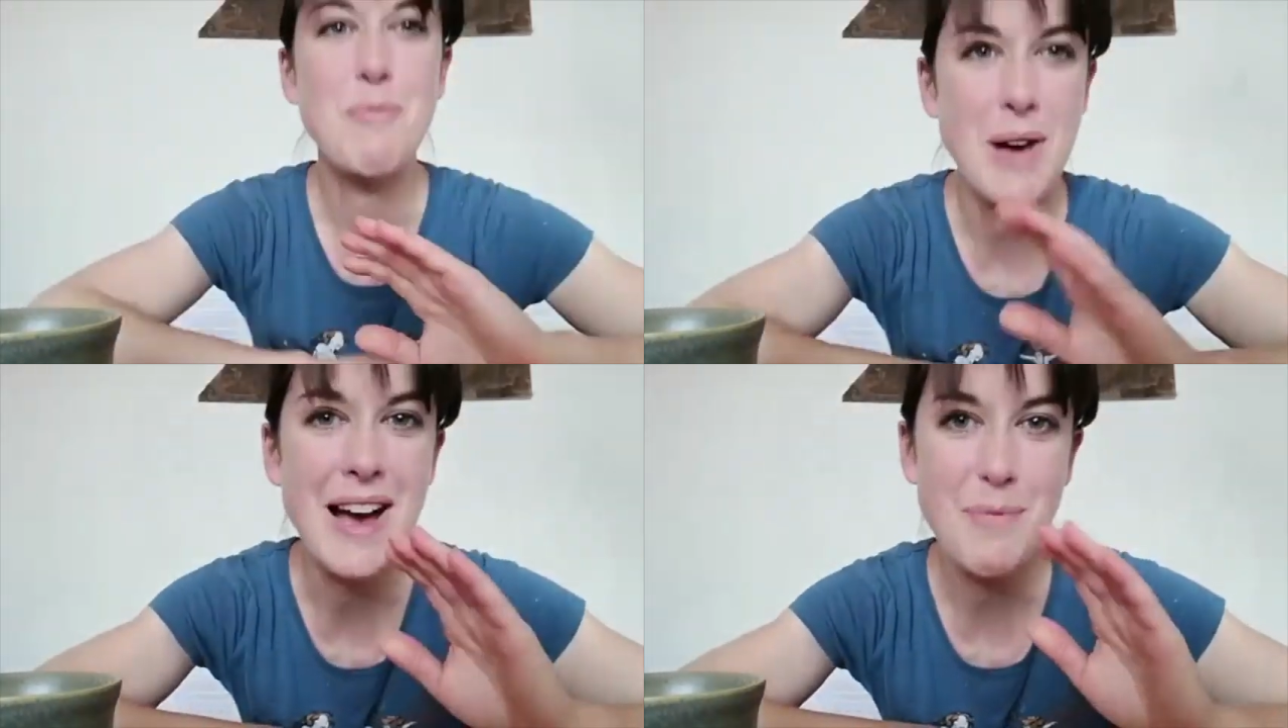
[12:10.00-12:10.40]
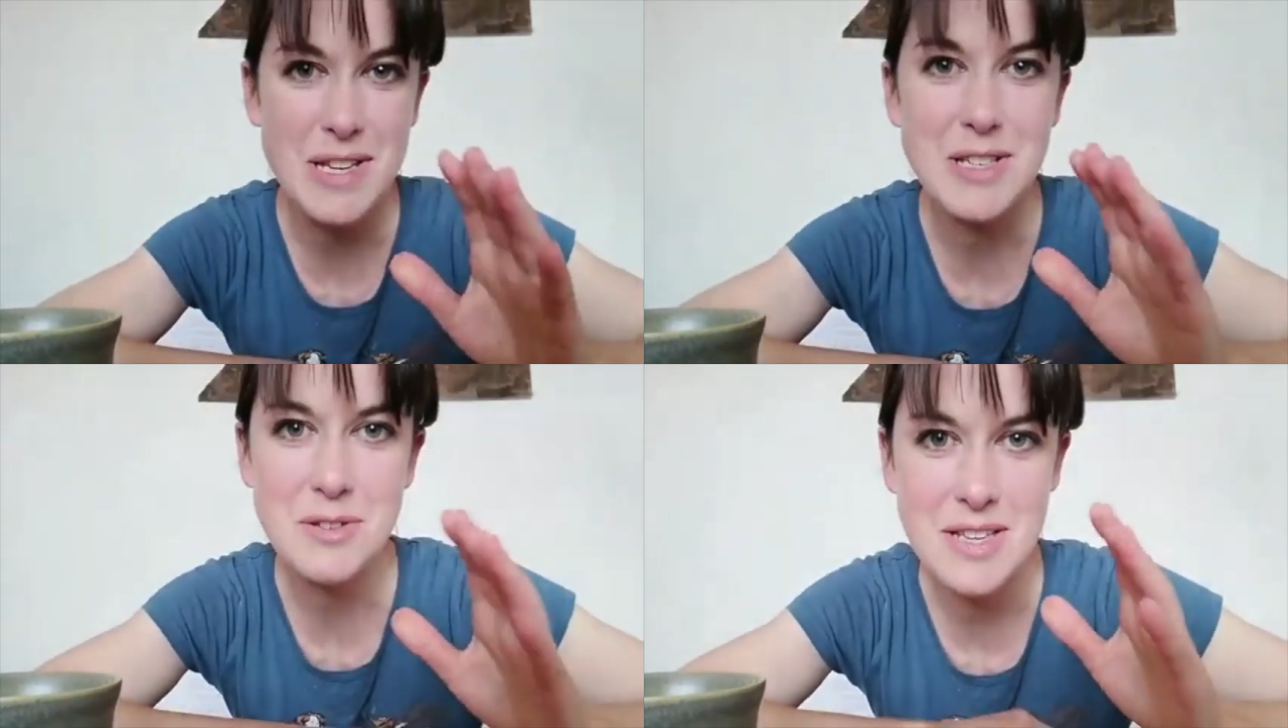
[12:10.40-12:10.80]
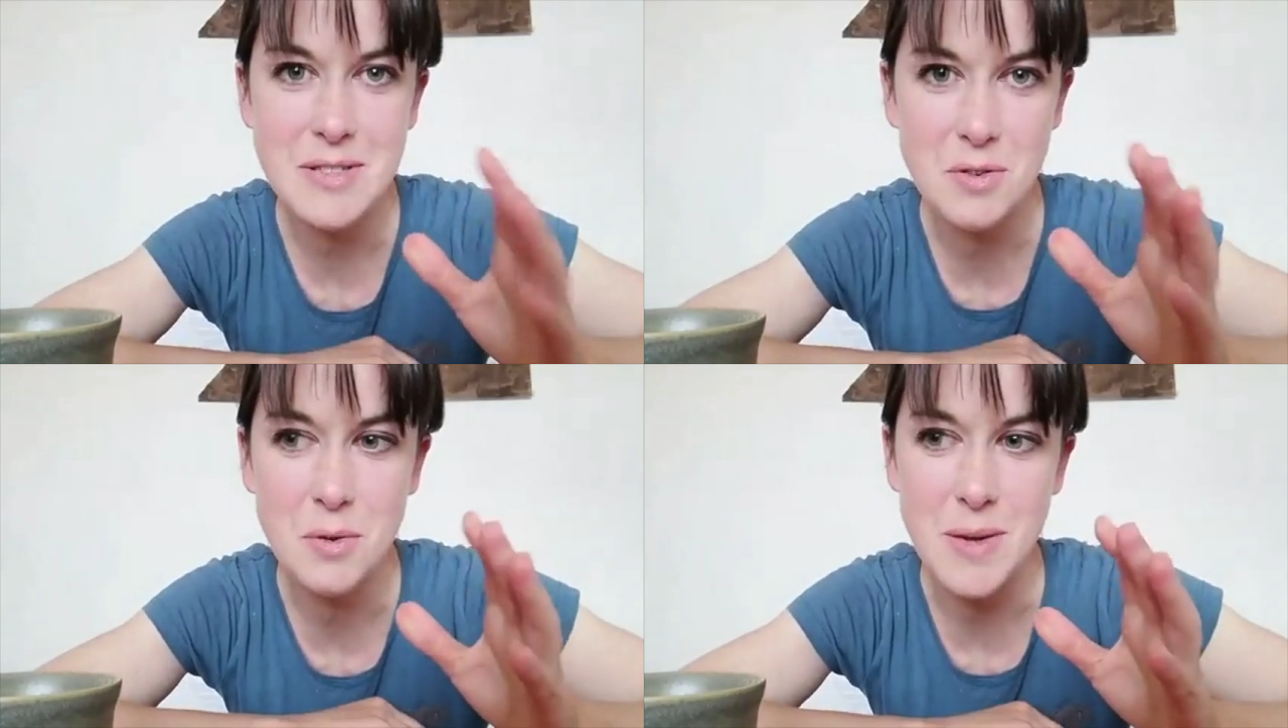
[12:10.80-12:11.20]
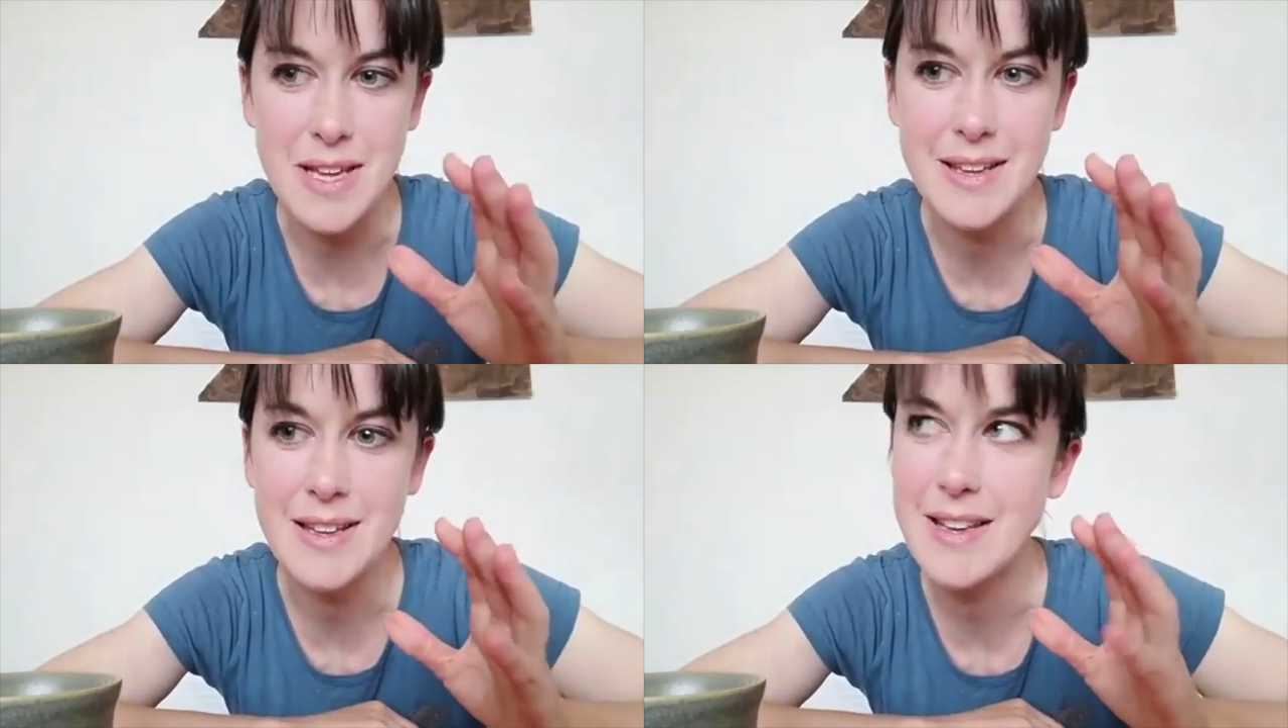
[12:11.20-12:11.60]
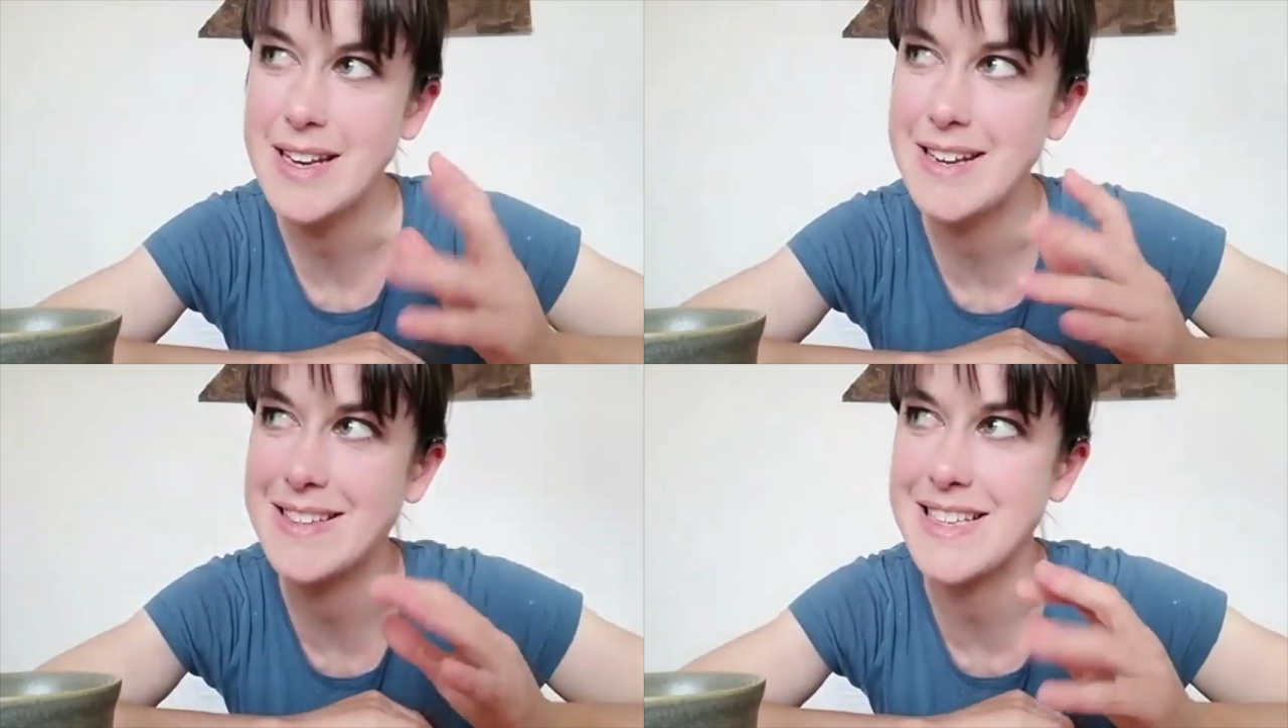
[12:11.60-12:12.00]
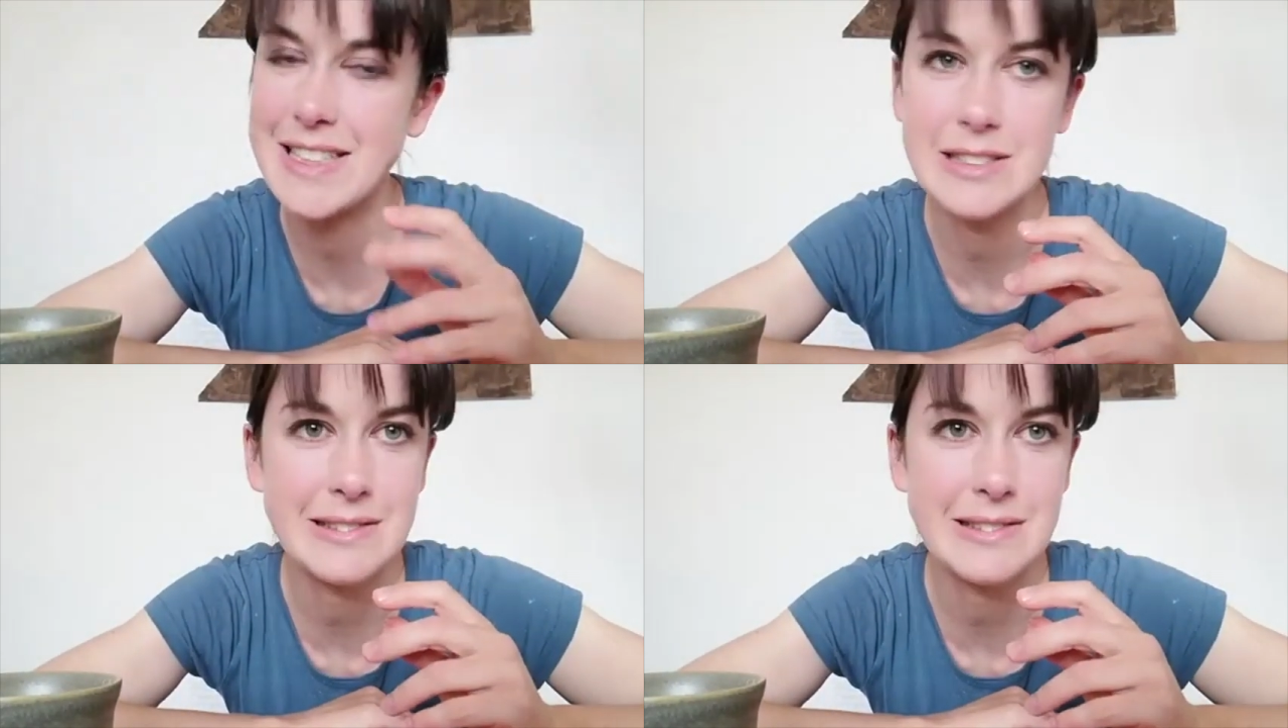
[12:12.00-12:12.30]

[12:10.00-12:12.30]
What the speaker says: I have been doing this all week and I was like,